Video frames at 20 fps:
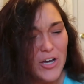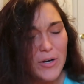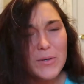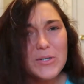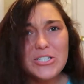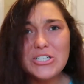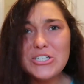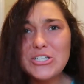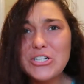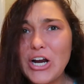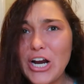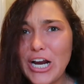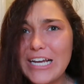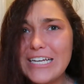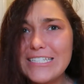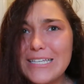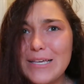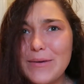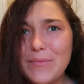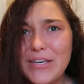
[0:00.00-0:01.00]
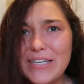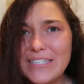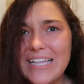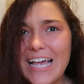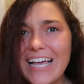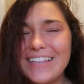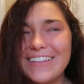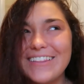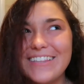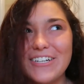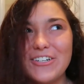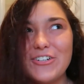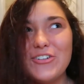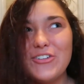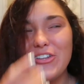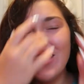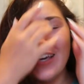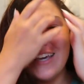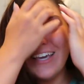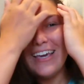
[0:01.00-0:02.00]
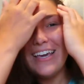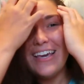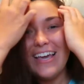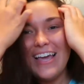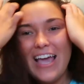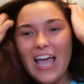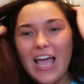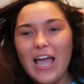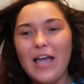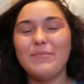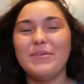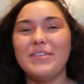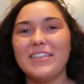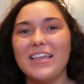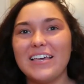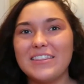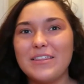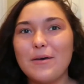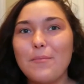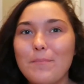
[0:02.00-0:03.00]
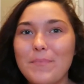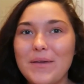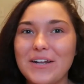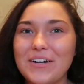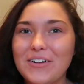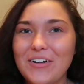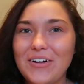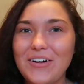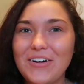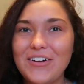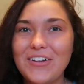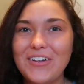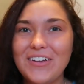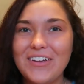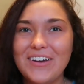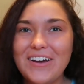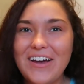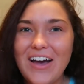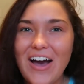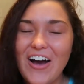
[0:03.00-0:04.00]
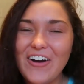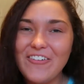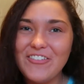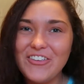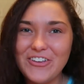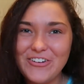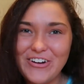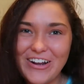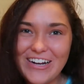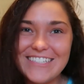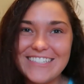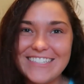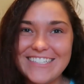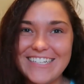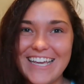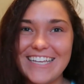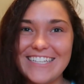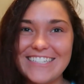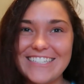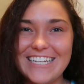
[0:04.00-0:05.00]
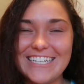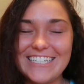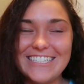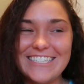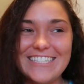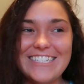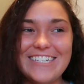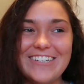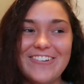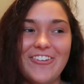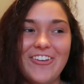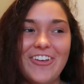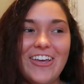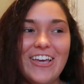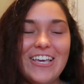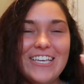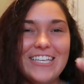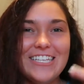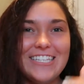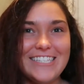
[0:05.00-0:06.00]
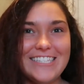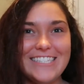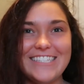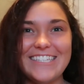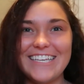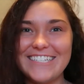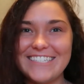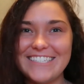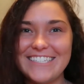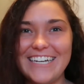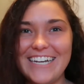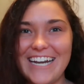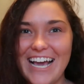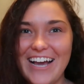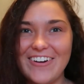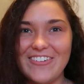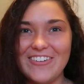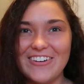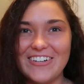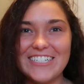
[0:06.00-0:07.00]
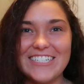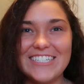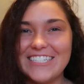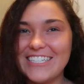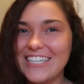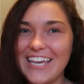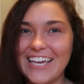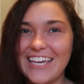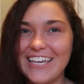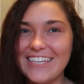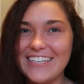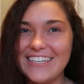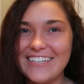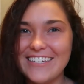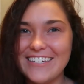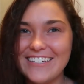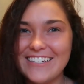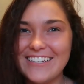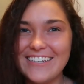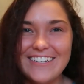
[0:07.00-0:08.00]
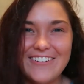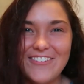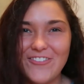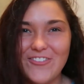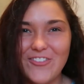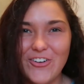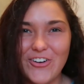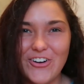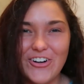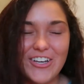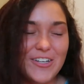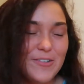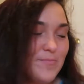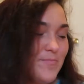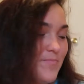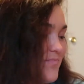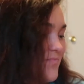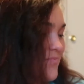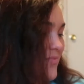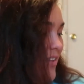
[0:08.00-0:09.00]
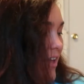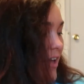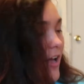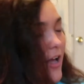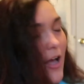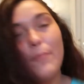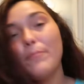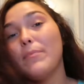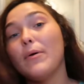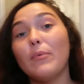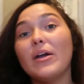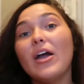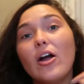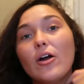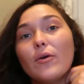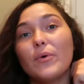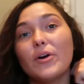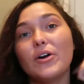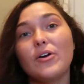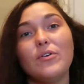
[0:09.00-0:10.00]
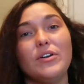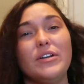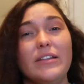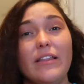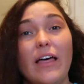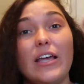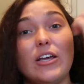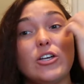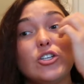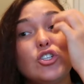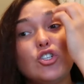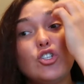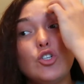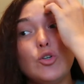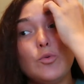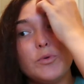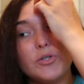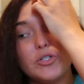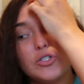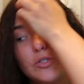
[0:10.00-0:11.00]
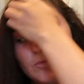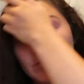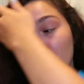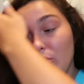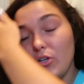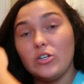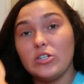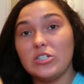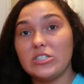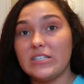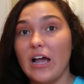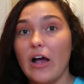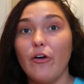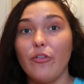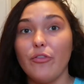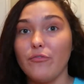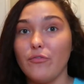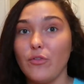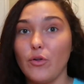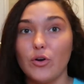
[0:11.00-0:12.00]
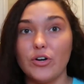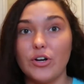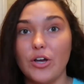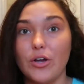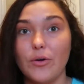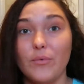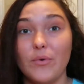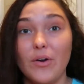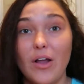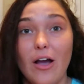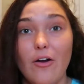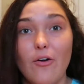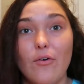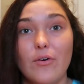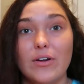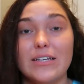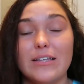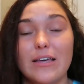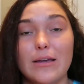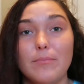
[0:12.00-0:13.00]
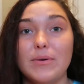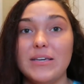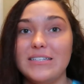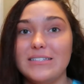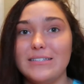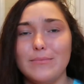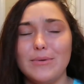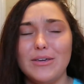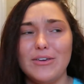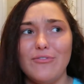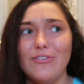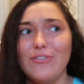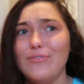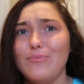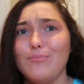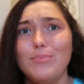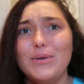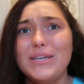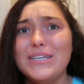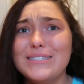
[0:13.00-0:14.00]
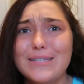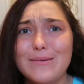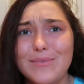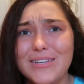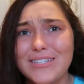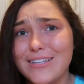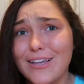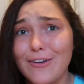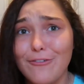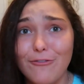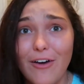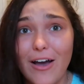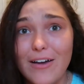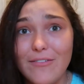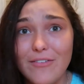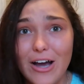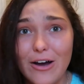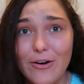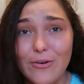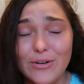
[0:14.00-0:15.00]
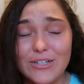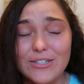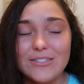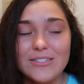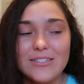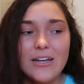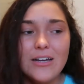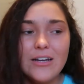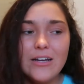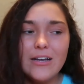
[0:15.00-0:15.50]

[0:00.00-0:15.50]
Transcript: which is crazy because I literally am in like the middle of the United States and it's still 16 hours to like Florida. But we're going like super super South Florida. We're not going to like PCB. PCB is like 5 hours,